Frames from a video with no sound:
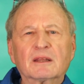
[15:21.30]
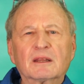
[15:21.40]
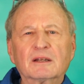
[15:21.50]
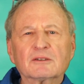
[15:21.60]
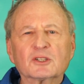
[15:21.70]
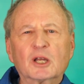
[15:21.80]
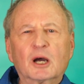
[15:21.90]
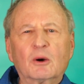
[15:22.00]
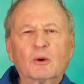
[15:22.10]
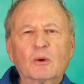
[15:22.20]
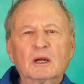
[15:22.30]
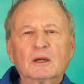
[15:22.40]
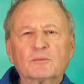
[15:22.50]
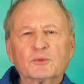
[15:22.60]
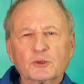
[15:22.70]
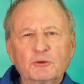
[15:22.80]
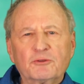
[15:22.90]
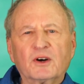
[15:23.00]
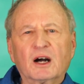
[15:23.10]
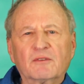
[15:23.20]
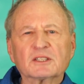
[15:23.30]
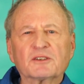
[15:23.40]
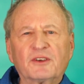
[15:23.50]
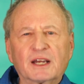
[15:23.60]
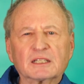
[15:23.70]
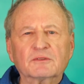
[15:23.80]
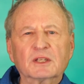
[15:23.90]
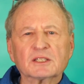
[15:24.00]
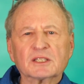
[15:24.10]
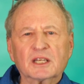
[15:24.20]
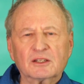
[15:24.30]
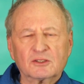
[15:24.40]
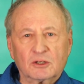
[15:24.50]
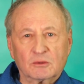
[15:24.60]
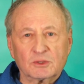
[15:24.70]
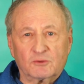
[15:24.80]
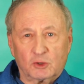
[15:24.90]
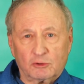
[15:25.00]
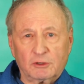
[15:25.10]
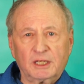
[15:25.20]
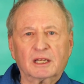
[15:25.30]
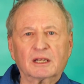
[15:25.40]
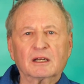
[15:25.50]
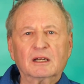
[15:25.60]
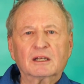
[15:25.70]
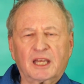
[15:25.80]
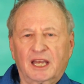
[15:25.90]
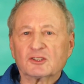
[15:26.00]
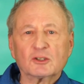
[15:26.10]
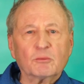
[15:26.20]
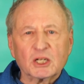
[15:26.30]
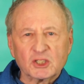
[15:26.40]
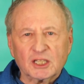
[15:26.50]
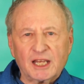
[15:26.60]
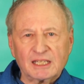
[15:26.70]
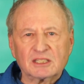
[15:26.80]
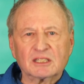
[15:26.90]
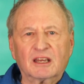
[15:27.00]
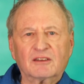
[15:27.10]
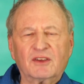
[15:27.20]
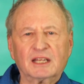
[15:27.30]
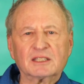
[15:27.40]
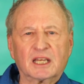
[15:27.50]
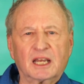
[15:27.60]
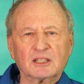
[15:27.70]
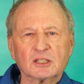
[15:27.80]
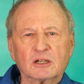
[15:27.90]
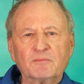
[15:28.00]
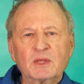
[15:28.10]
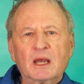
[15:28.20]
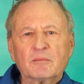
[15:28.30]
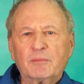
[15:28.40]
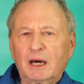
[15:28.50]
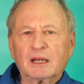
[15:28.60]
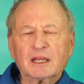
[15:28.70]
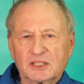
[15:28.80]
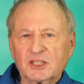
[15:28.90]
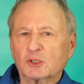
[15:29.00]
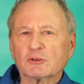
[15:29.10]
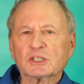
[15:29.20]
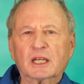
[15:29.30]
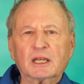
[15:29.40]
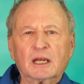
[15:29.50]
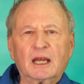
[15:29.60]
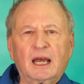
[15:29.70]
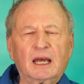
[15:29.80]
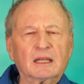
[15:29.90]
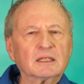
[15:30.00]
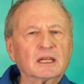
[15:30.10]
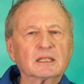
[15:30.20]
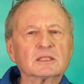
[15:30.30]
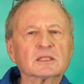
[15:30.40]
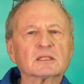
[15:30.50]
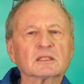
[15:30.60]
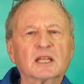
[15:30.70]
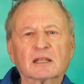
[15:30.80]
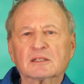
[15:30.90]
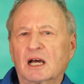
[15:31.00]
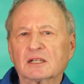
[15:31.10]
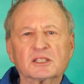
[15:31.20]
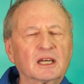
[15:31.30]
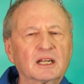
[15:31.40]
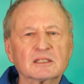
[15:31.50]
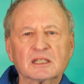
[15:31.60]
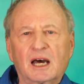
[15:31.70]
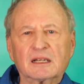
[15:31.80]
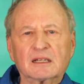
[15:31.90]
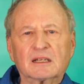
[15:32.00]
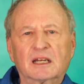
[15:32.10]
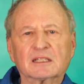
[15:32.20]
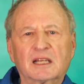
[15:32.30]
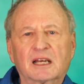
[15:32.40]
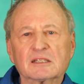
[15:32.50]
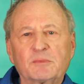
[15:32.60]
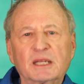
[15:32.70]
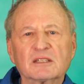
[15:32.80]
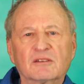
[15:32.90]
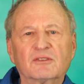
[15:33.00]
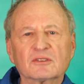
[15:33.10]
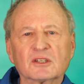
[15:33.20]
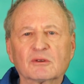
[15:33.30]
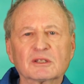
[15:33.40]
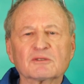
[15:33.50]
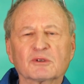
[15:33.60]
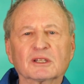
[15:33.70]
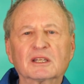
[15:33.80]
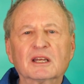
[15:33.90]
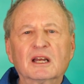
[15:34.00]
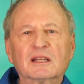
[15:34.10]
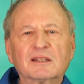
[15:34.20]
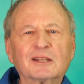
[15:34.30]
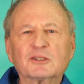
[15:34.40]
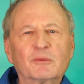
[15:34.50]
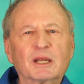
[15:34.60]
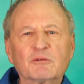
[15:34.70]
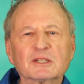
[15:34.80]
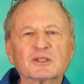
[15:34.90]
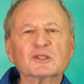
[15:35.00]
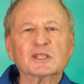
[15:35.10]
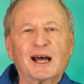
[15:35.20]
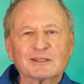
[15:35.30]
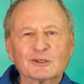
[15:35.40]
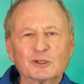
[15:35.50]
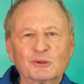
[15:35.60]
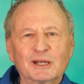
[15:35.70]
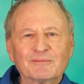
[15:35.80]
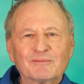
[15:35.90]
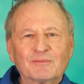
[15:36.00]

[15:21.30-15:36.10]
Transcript: there's no proof of its effectiveness in terms of treating cancer, much less advanced cancer. But it's interesting, and it's non-toxic, and it's not expensive. So there's really not too many reasons not to do it.